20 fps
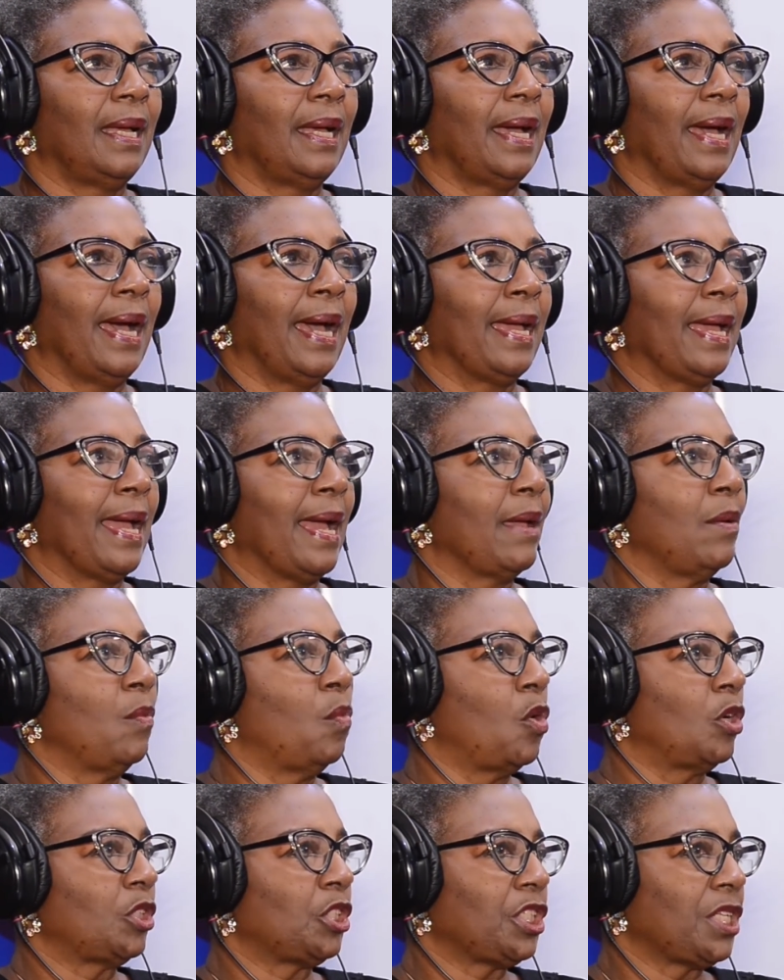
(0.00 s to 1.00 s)
I
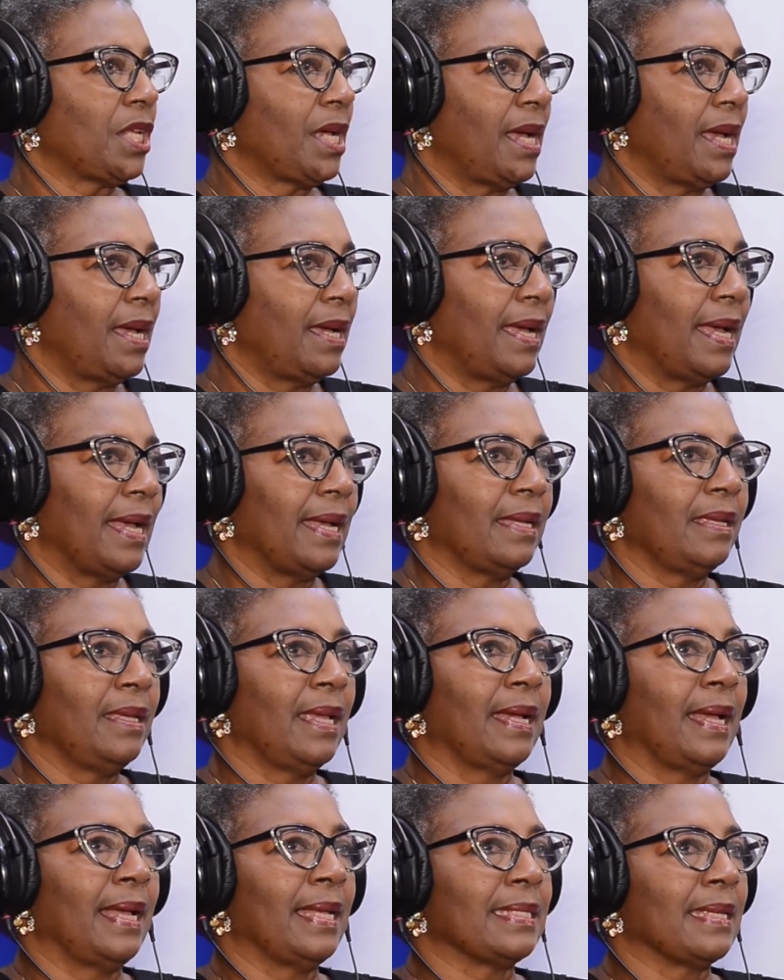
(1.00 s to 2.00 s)
watched her
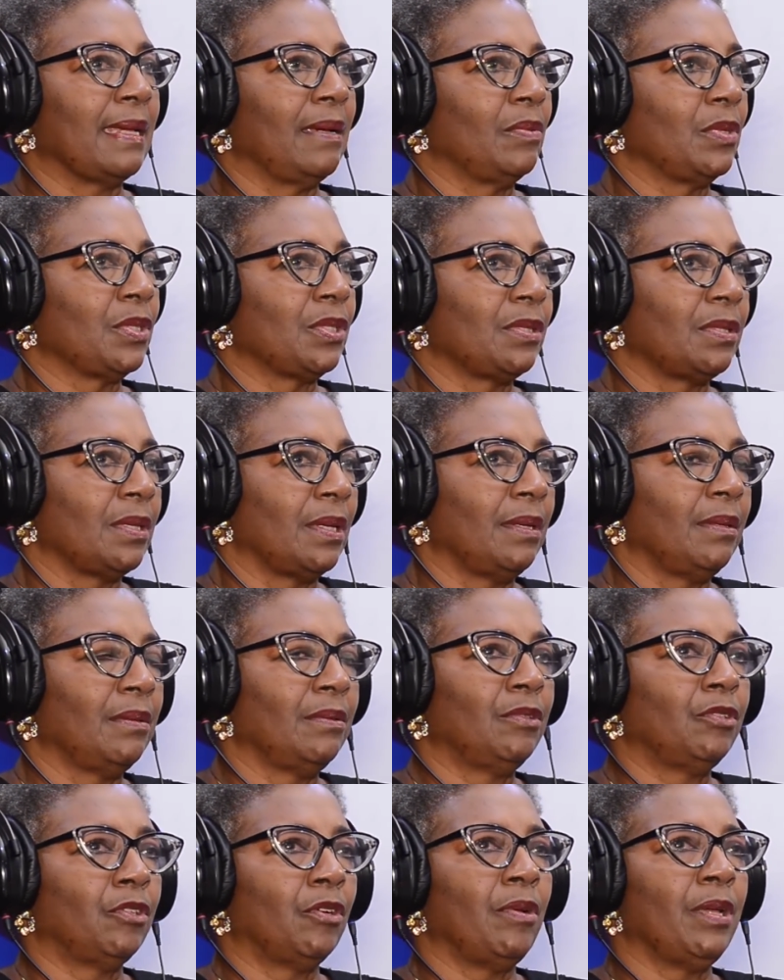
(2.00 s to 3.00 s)
as I was
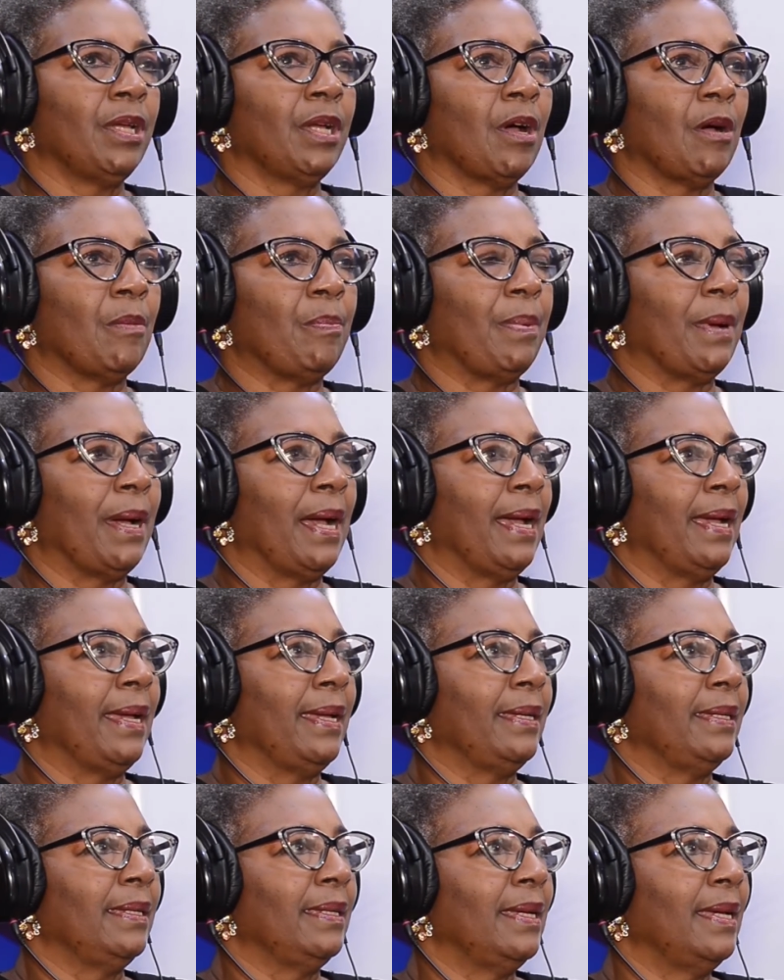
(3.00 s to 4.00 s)
growing up.
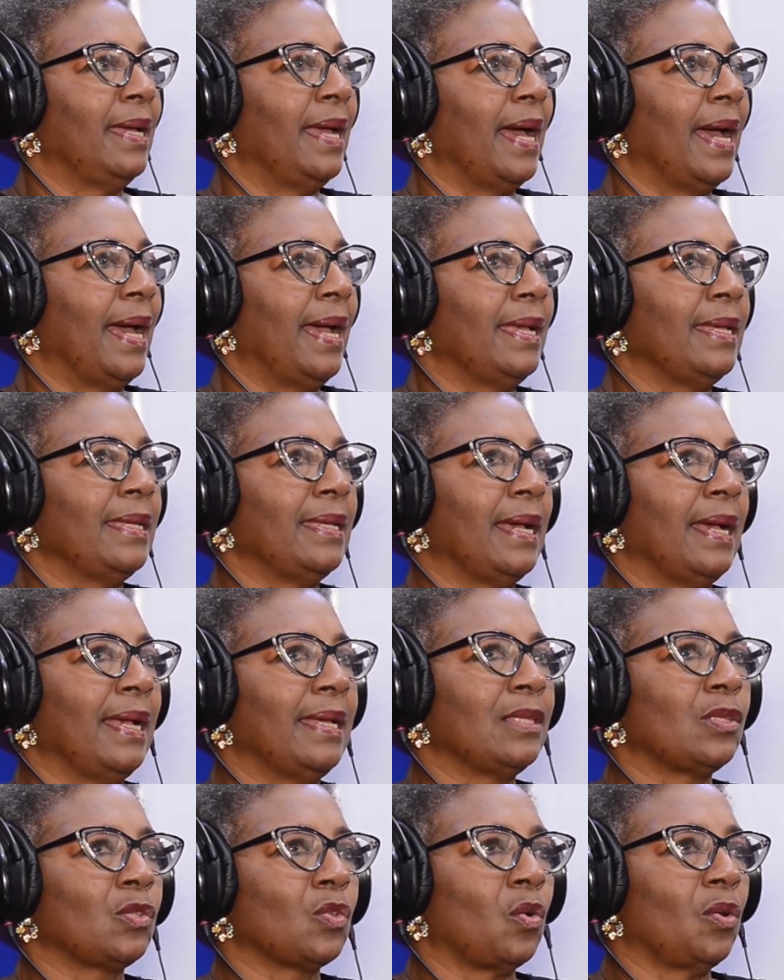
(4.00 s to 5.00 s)
I
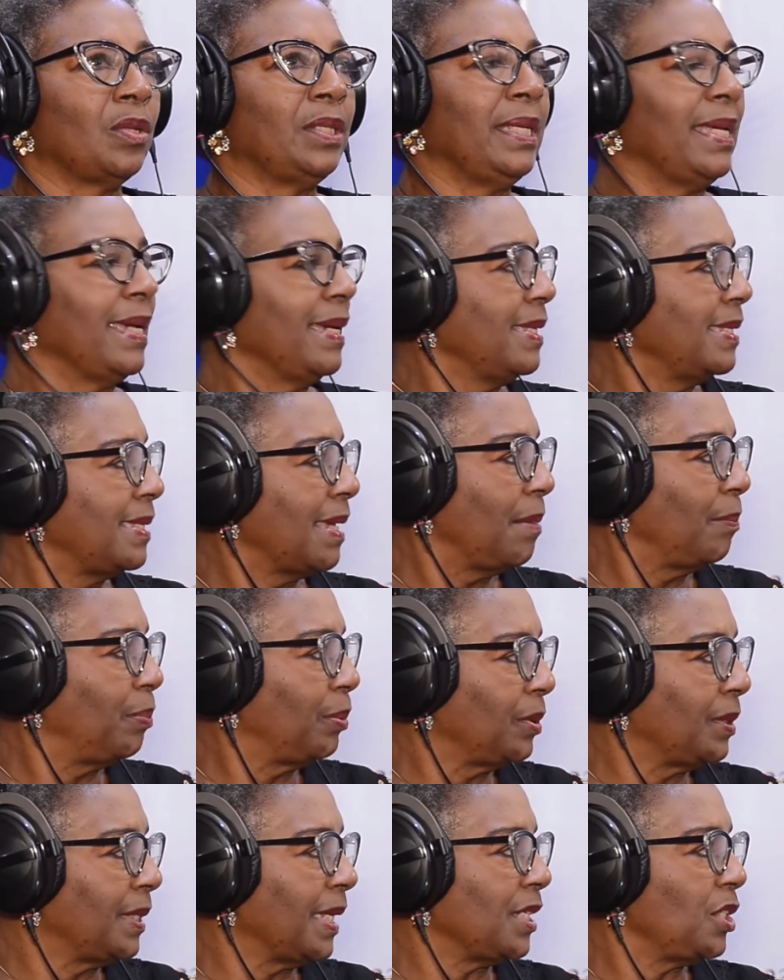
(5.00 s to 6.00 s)
saw the
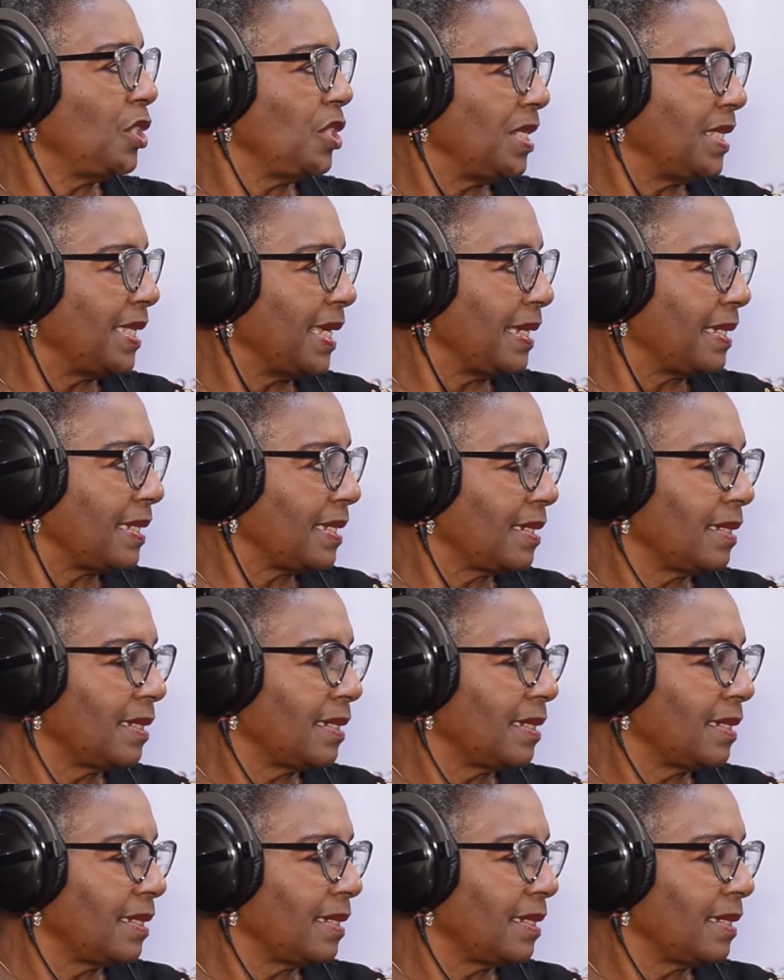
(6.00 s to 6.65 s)
example that she set,